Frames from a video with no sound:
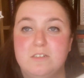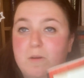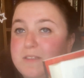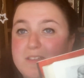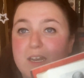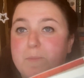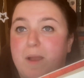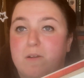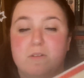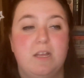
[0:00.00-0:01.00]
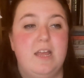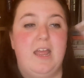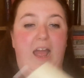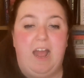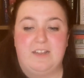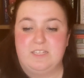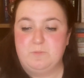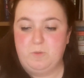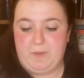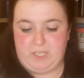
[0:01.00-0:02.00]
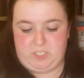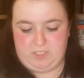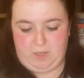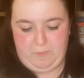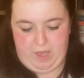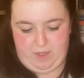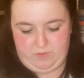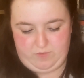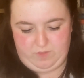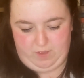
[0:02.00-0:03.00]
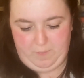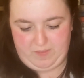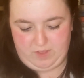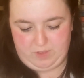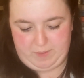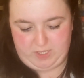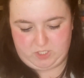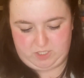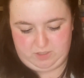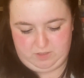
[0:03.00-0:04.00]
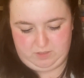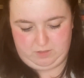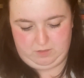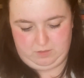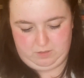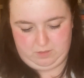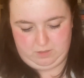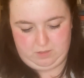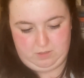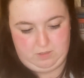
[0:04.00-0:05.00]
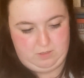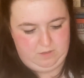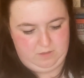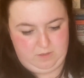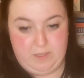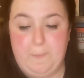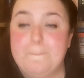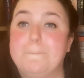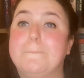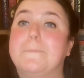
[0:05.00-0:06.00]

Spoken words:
What's that about? And there's more pictures, I bet. I bet the other pictures. Yep.